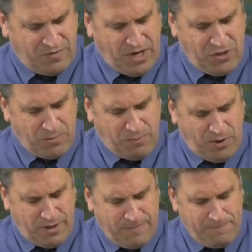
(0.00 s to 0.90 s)
of death
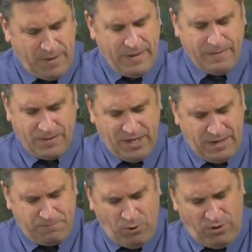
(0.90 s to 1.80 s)
upon him.
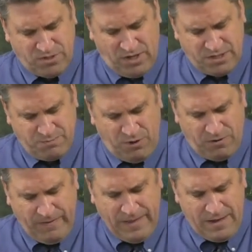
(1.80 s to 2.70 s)
Then Paul talks
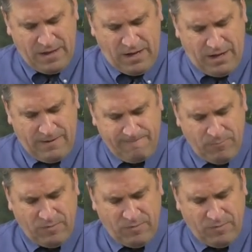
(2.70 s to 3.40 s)
about uh,